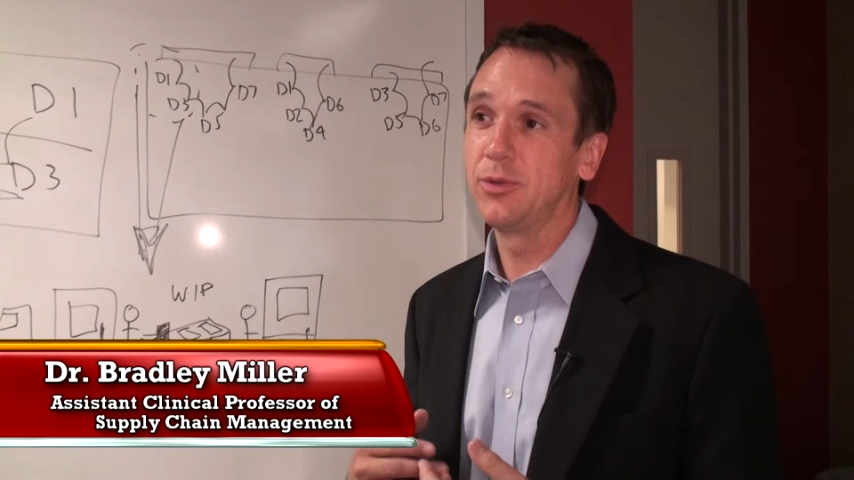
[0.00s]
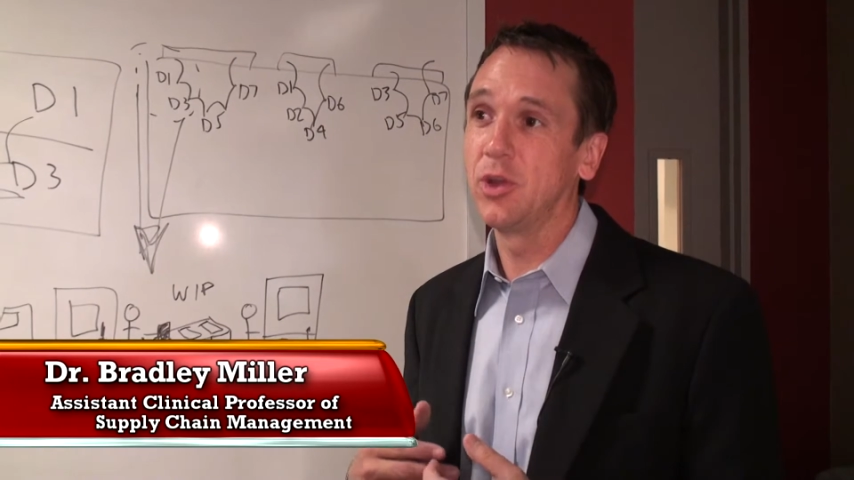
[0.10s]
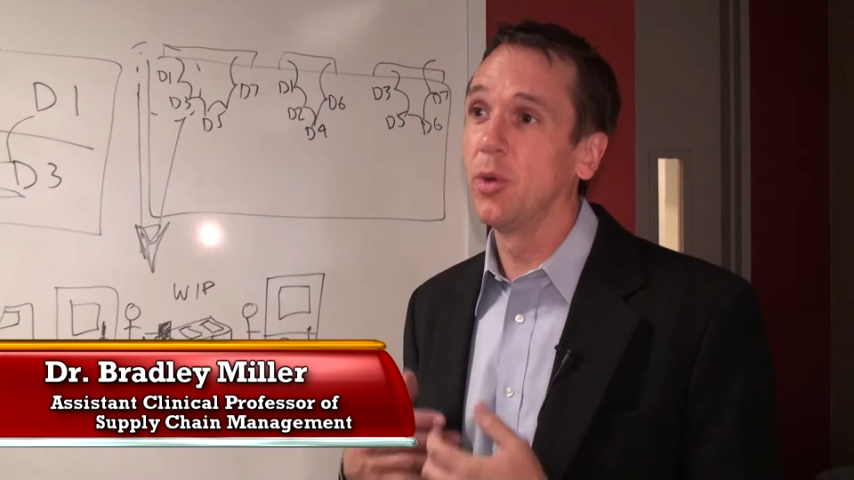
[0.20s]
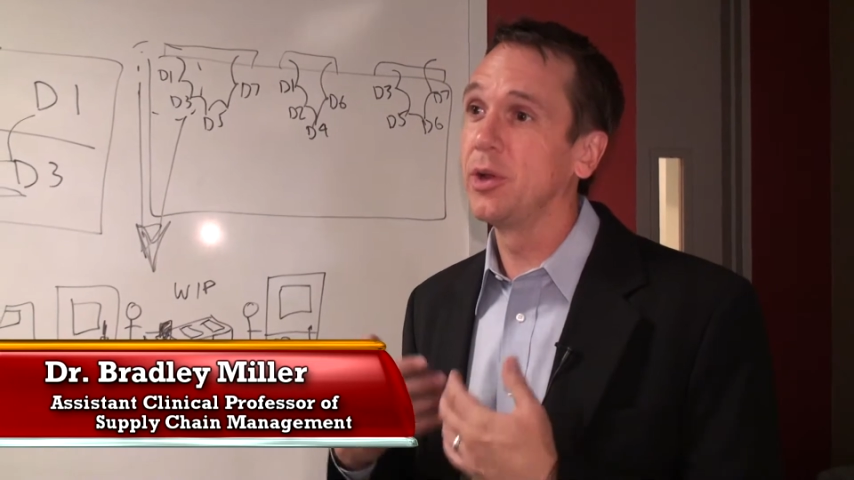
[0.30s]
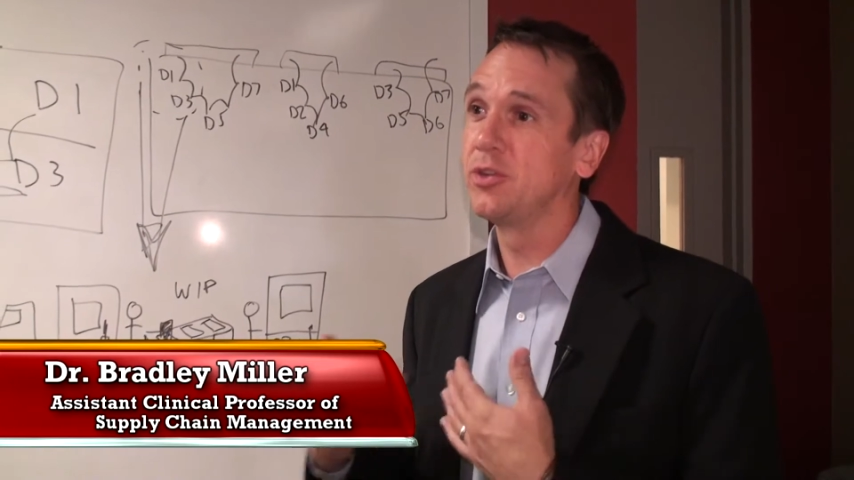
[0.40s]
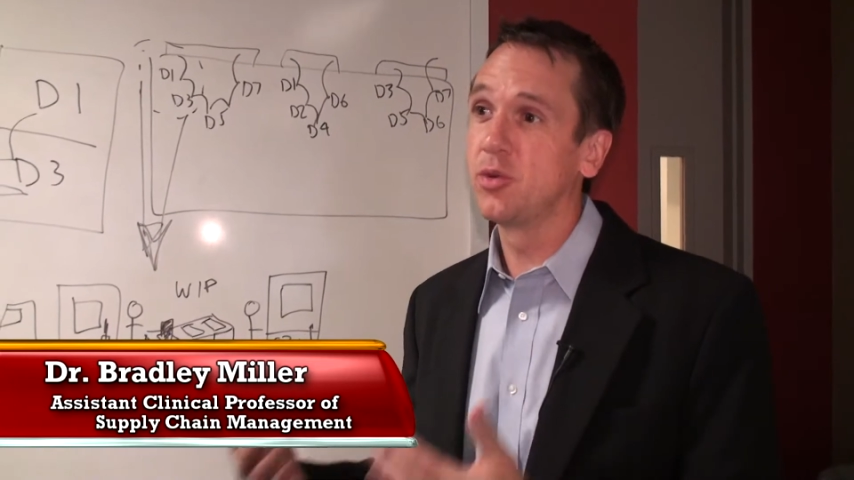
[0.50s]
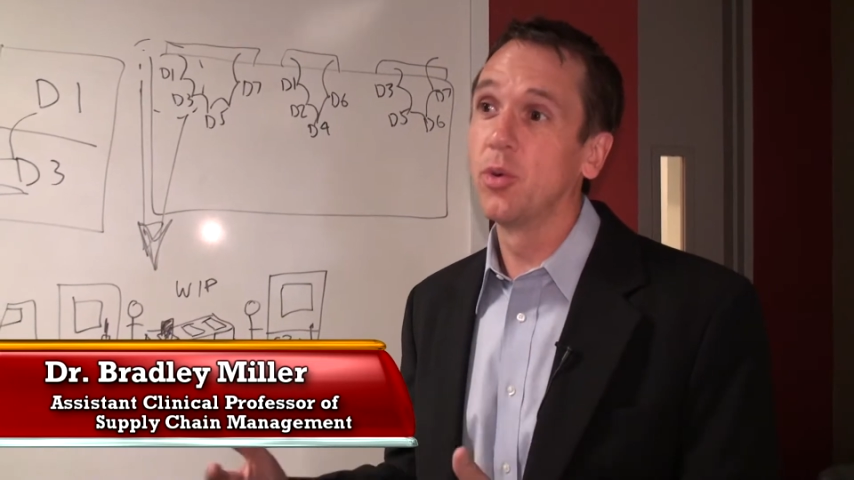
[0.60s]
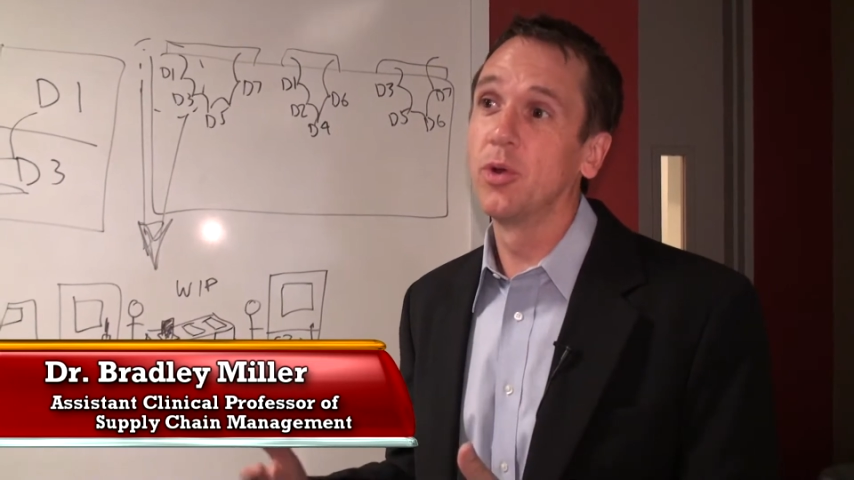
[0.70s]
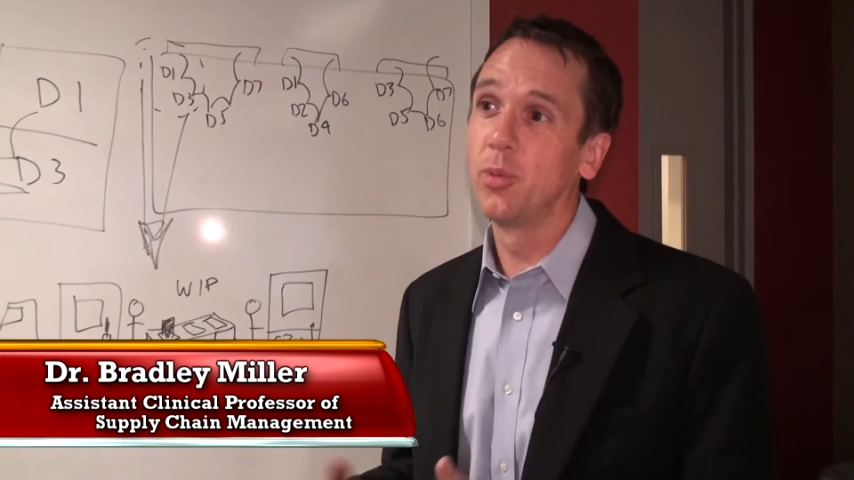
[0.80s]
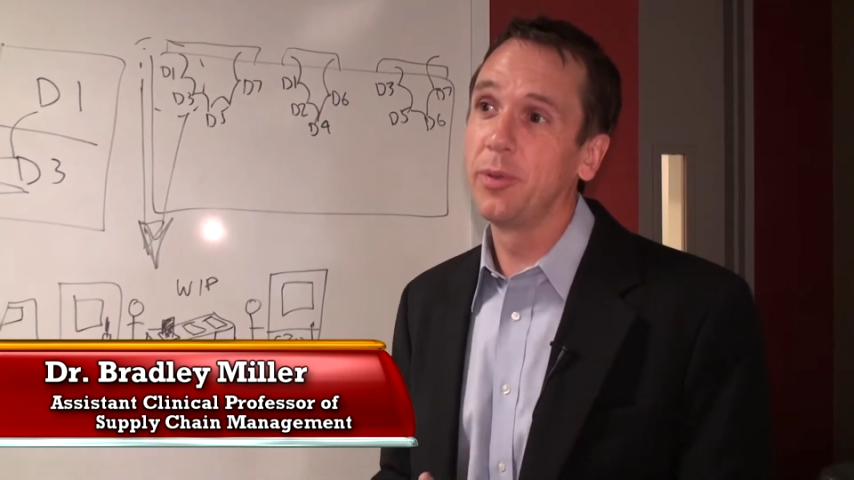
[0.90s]
going
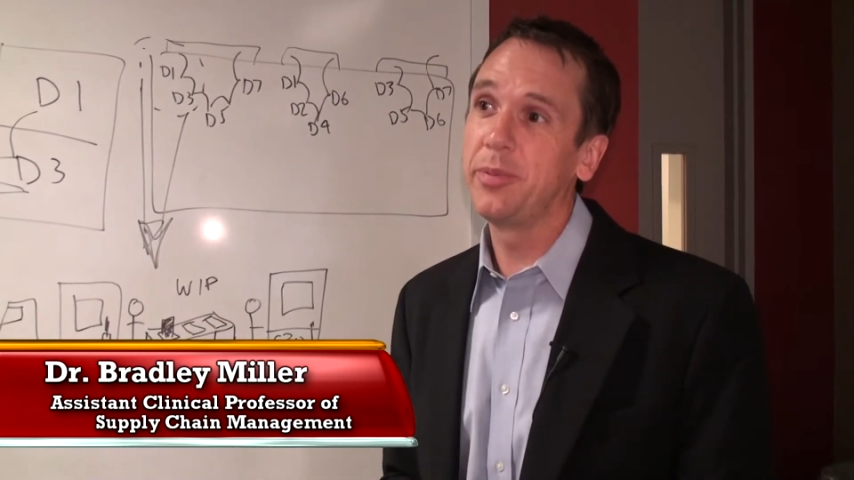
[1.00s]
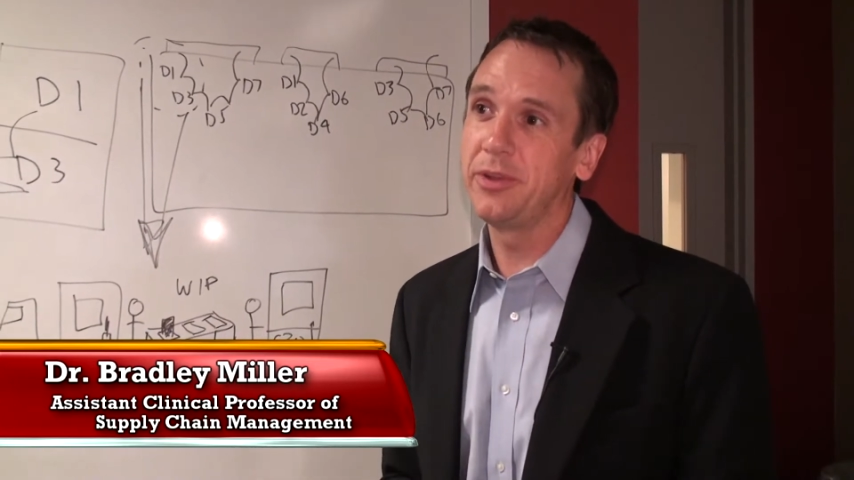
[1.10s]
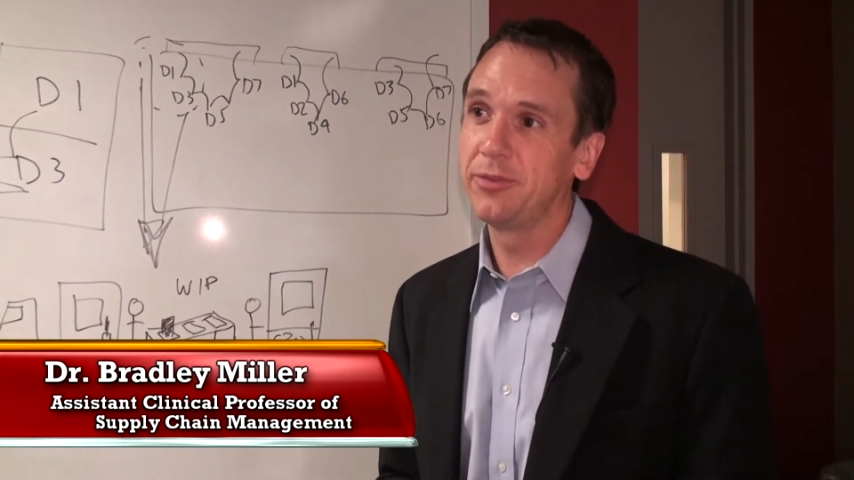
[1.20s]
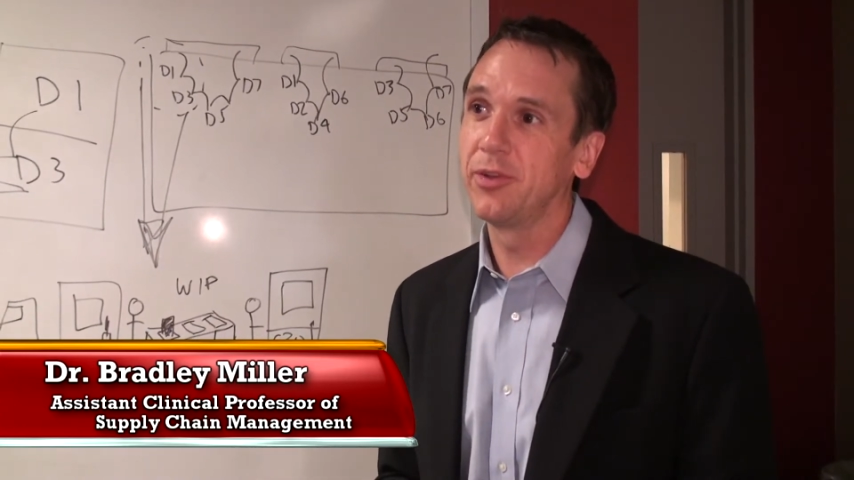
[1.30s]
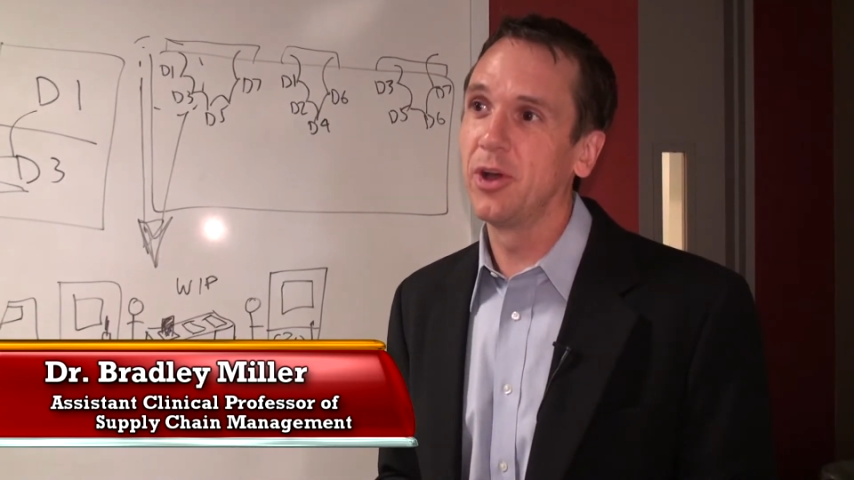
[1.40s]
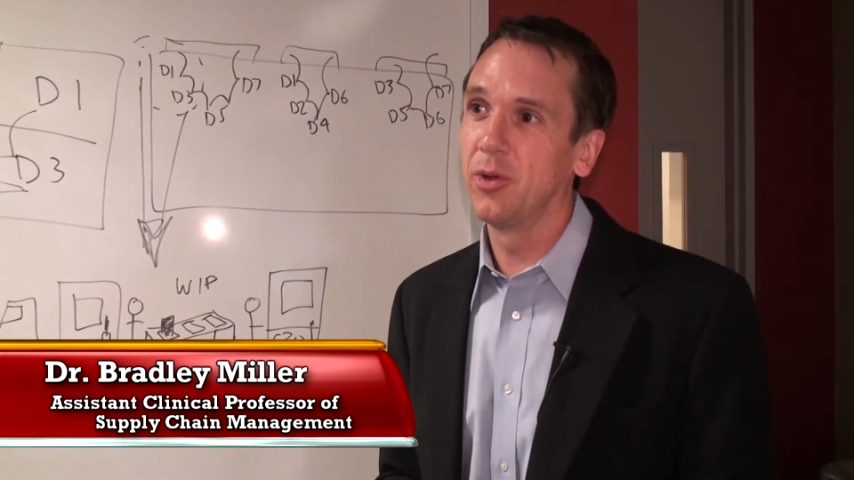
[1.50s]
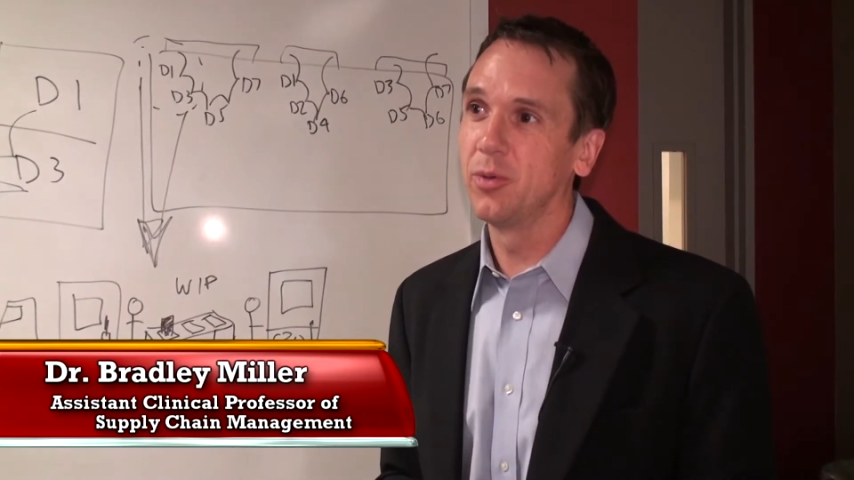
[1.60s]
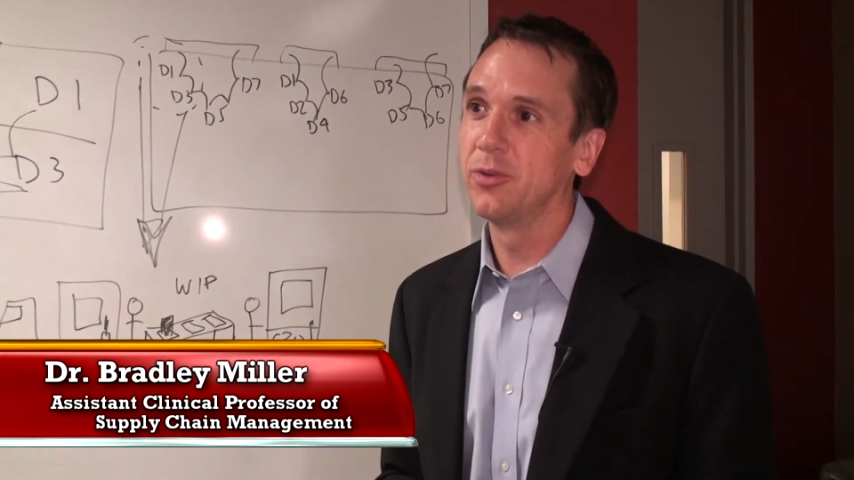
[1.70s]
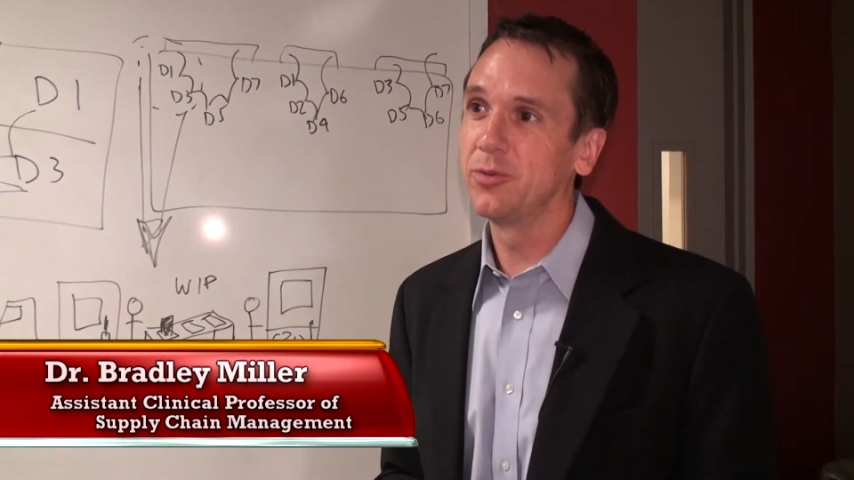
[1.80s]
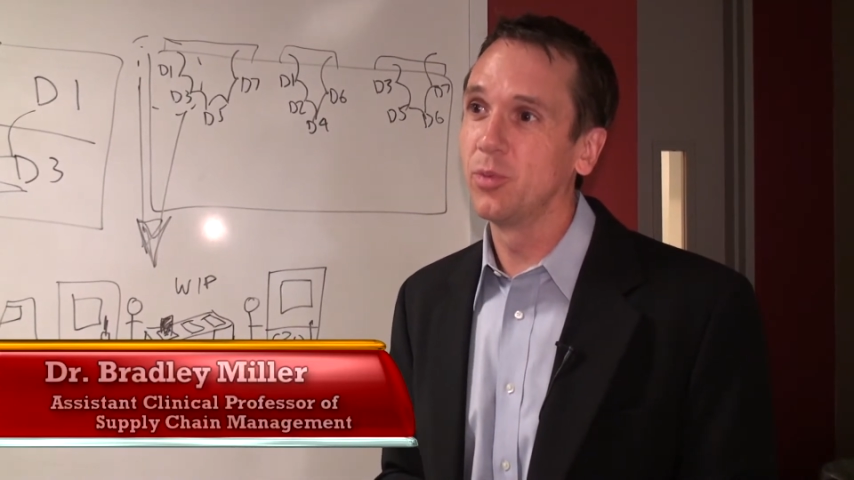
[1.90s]
toward one-piece flow was